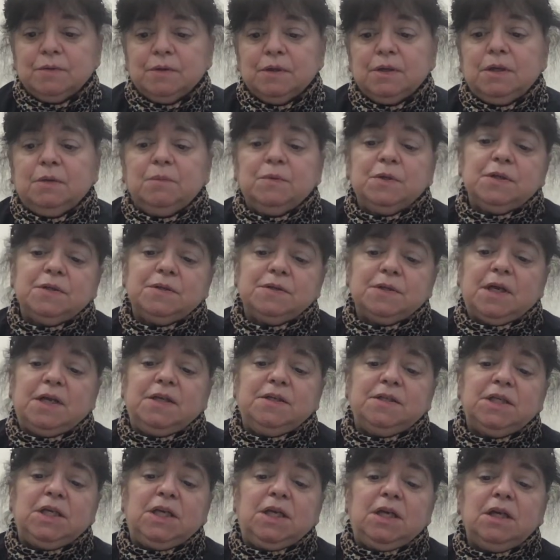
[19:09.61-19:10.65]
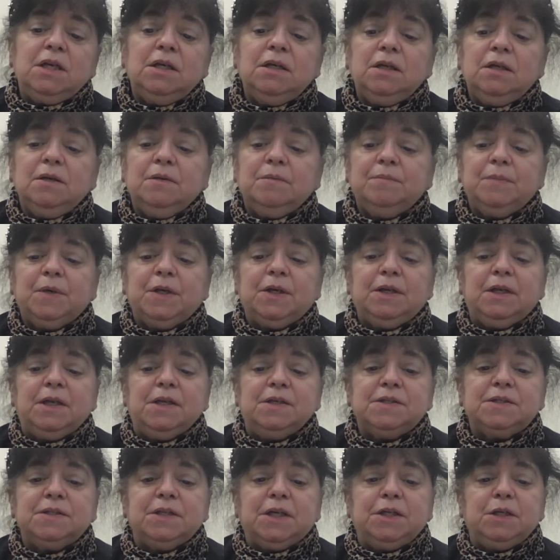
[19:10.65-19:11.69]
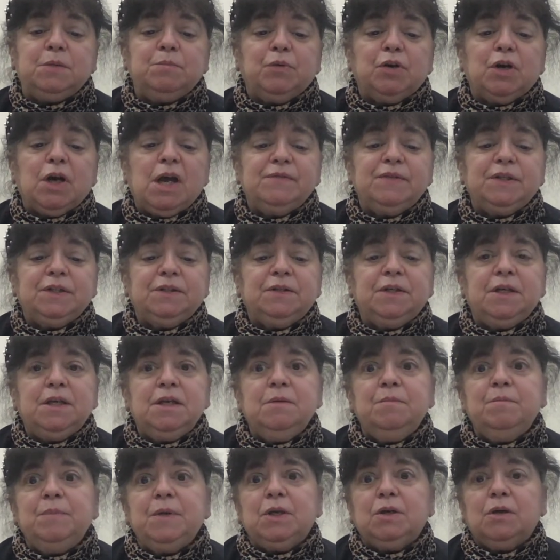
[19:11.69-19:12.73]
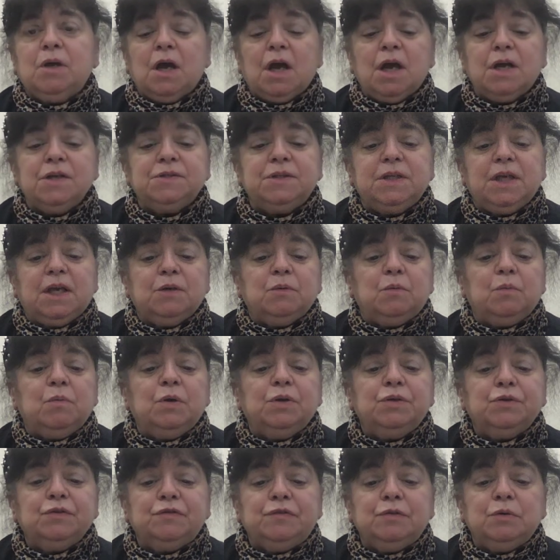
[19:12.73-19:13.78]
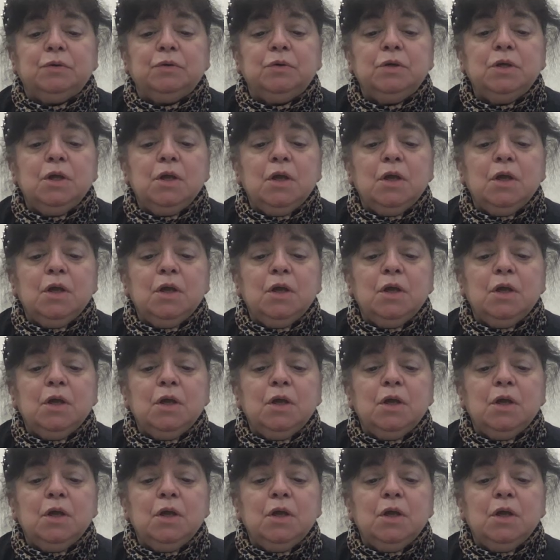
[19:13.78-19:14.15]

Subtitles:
He was 19, but he studied privately because he had a wonderful